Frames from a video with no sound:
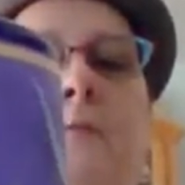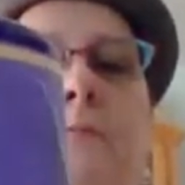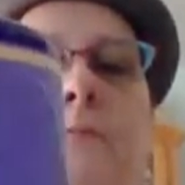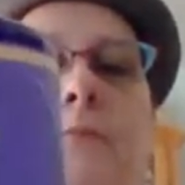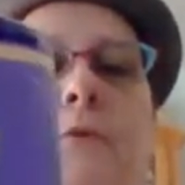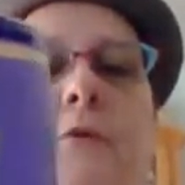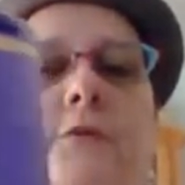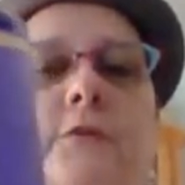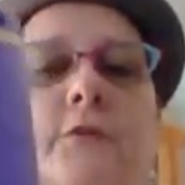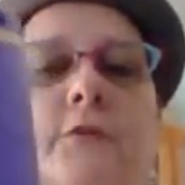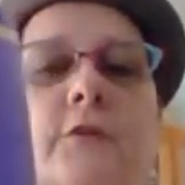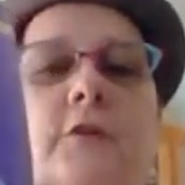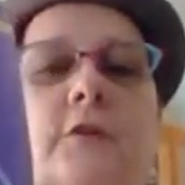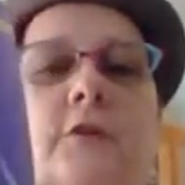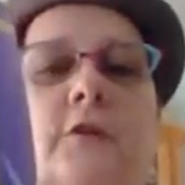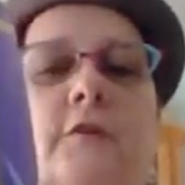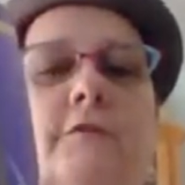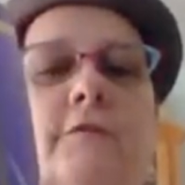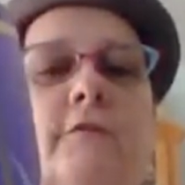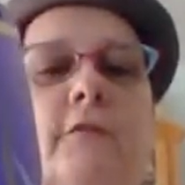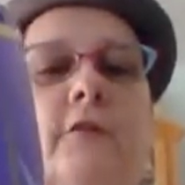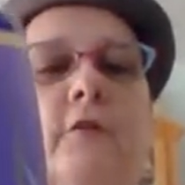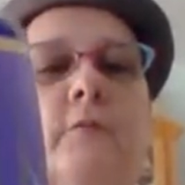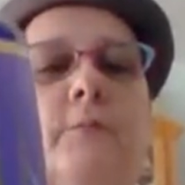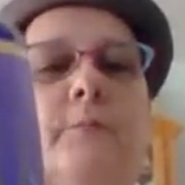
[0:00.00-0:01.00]
but they
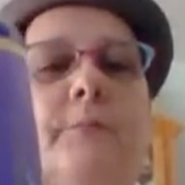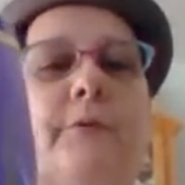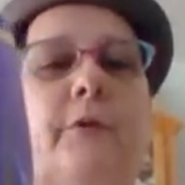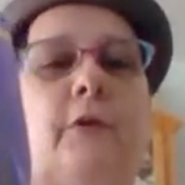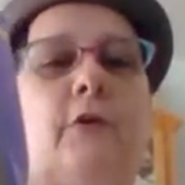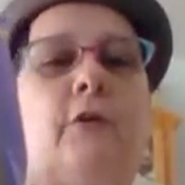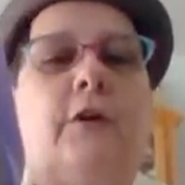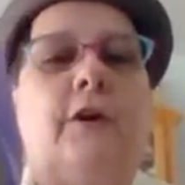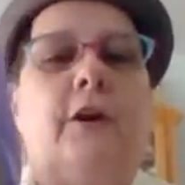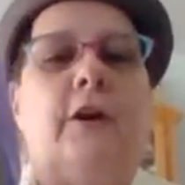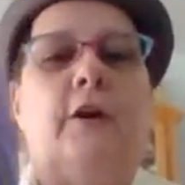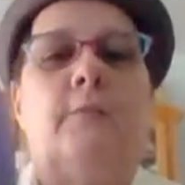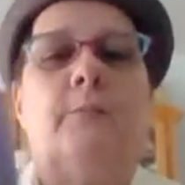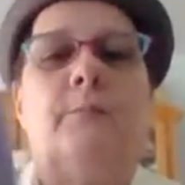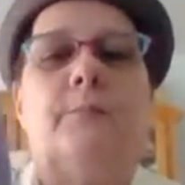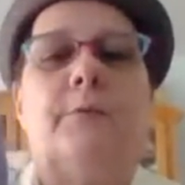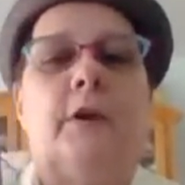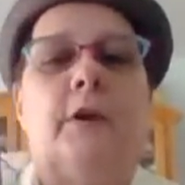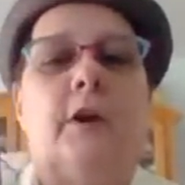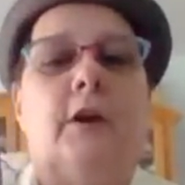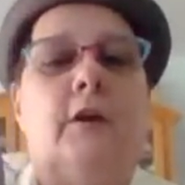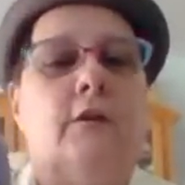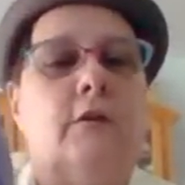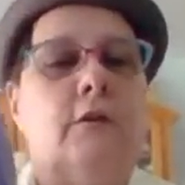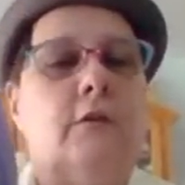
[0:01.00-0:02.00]
definitely appear hand
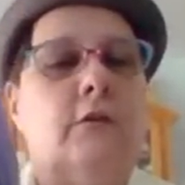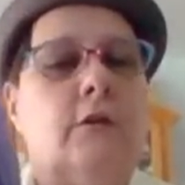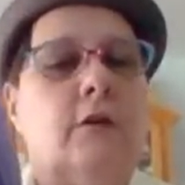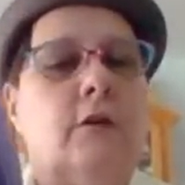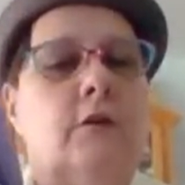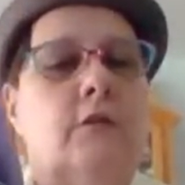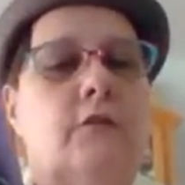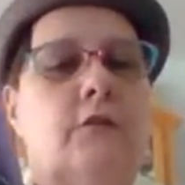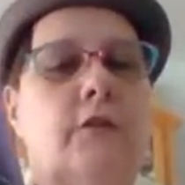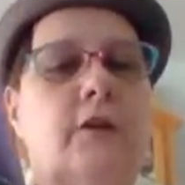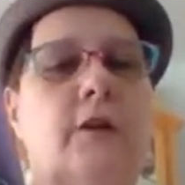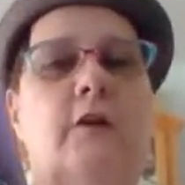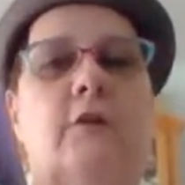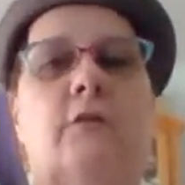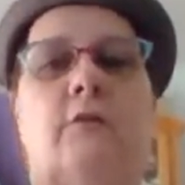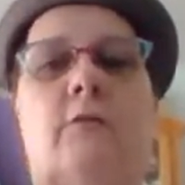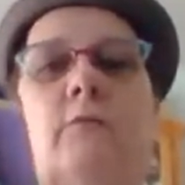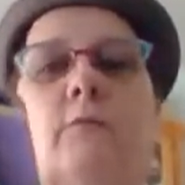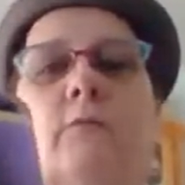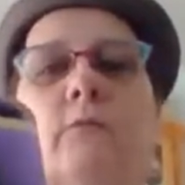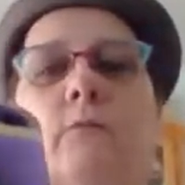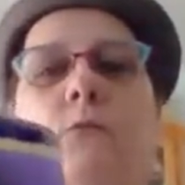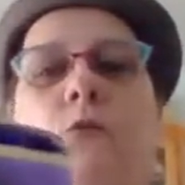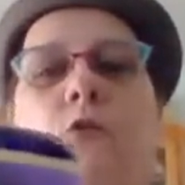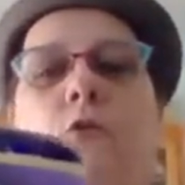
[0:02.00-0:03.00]
painted and they
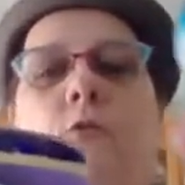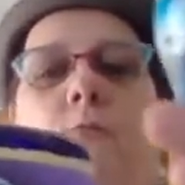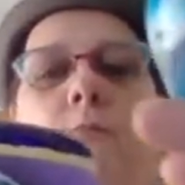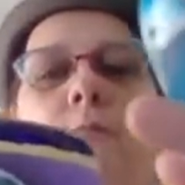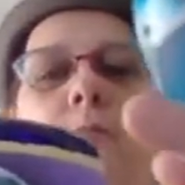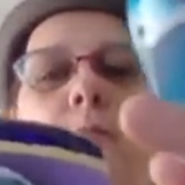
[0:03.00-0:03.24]
were